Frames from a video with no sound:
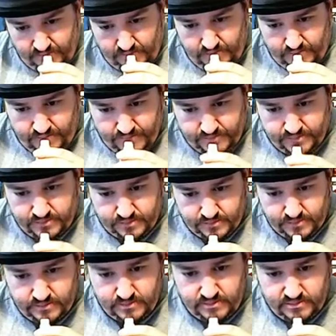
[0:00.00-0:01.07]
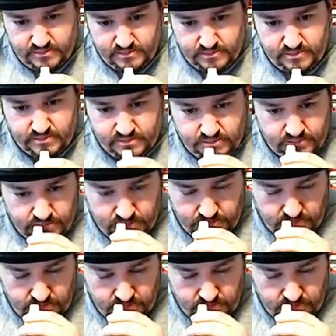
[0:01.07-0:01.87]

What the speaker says: (silence)